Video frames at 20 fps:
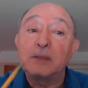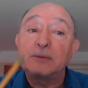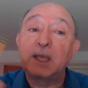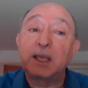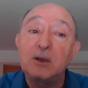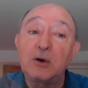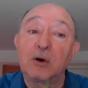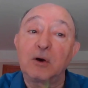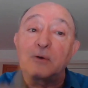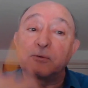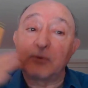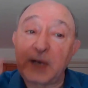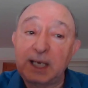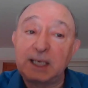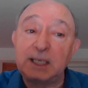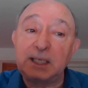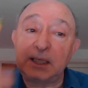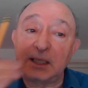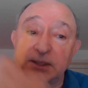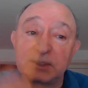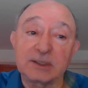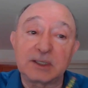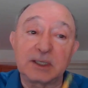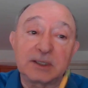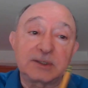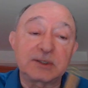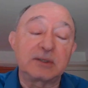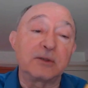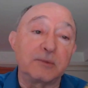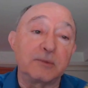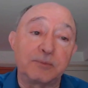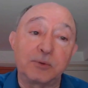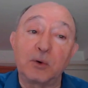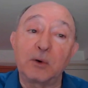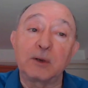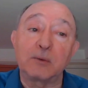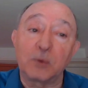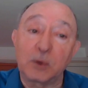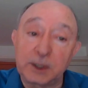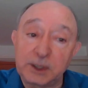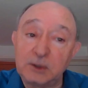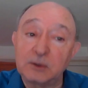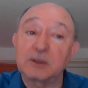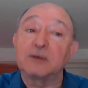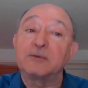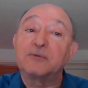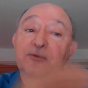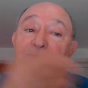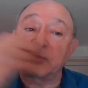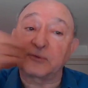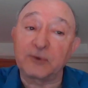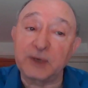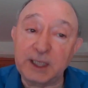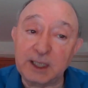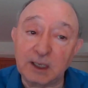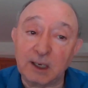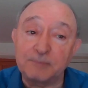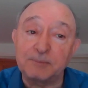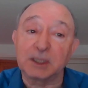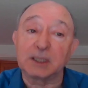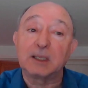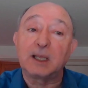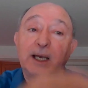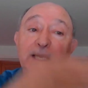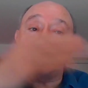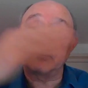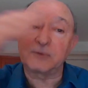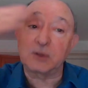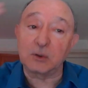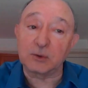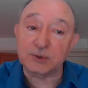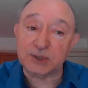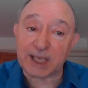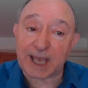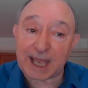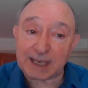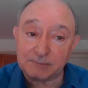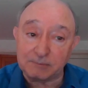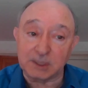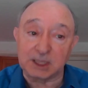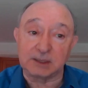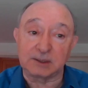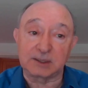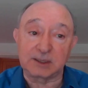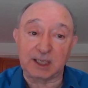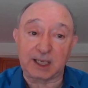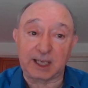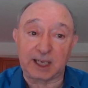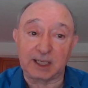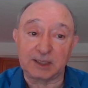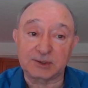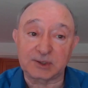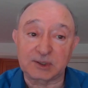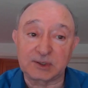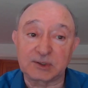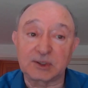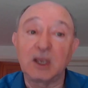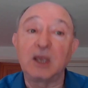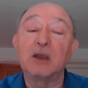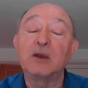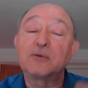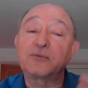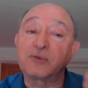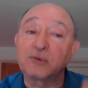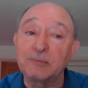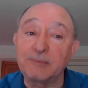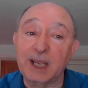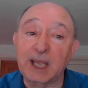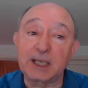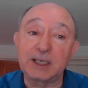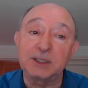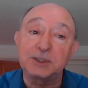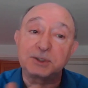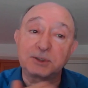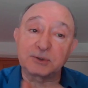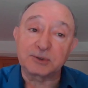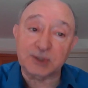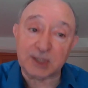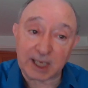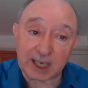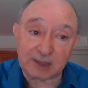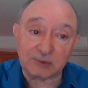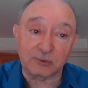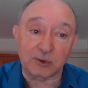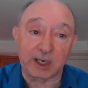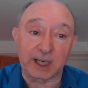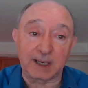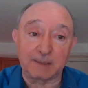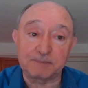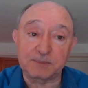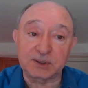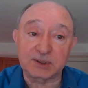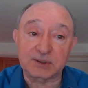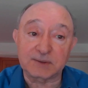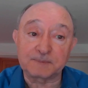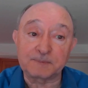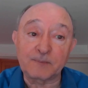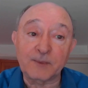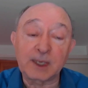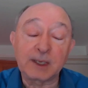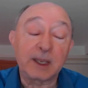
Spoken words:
They already exist to the point where you can free up a lot of those admin tasks for managers and reps,